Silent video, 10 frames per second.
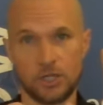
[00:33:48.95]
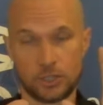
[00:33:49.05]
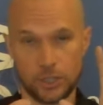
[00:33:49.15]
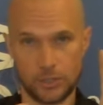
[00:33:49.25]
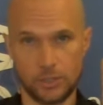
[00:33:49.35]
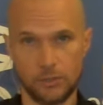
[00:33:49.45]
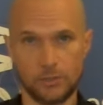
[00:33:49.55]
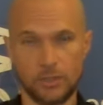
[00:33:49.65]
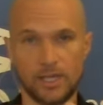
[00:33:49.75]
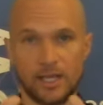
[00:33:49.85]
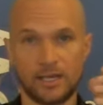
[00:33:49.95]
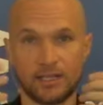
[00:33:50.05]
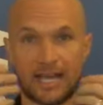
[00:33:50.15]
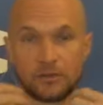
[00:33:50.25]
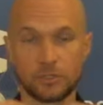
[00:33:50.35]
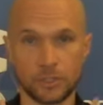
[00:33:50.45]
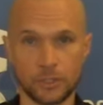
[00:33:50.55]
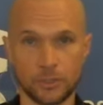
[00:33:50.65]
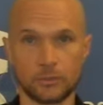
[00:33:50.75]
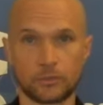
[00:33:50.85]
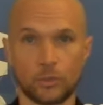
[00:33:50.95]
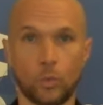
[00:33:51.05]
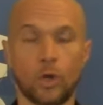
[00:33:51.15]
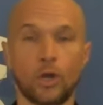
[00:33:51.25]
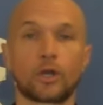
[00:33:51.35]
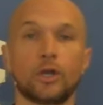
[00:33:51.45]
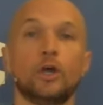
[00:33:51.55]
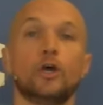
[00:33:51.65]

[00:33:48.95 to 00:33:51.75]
to You and allow You to work